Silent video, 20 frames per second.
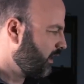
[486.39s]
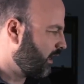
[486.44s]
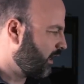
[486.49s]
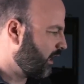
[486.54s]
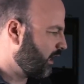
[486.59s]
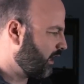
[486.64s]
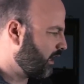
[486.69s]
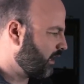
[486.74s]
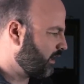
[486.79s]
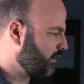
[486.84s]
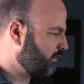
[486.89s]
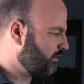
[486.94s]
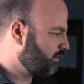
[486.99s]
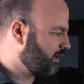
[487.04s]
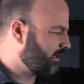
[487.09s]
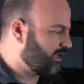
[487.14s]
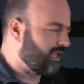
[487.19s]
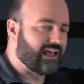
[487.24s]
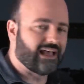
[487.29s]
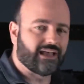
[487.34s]
And
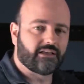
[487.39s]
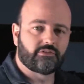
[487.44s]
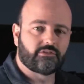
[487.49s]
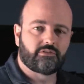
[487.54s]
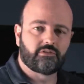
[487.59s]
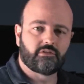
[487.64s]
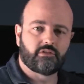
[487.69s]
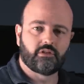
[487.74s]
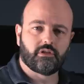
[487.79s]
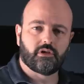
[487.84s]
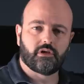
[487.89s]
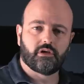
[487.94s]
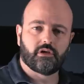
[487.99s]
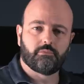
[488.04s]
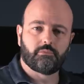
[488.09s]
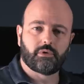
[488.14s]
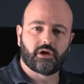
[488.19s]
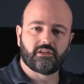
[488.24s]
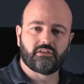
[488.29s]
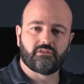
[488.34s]
it has
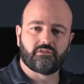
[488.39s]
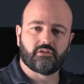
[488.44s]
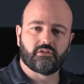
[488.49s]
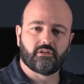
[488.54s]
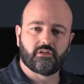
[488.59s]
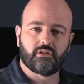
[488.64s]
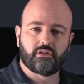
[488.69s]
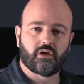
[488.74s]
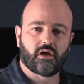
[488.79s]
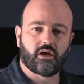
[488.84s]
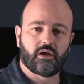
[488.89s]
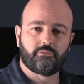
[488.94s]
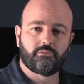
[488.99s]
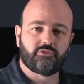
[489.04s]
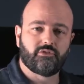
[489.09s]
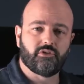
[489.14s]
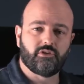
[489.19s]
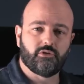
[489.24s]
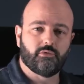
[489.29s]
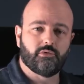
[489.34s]
the buttons and the
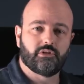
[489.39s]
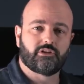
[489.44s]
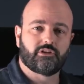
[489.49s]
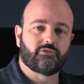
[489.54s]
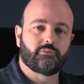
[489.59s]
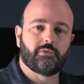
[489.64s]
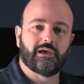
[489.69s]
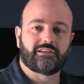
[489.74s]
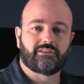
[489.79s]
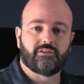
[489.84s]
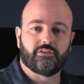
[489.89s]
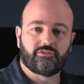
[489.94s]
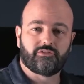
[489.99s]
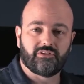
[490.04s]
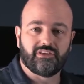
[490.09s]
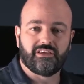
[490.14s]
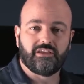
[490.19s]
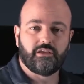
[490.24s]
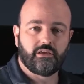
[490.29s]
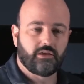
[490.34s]
knobs that you would expect to
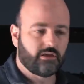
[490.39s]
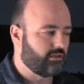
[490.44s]
see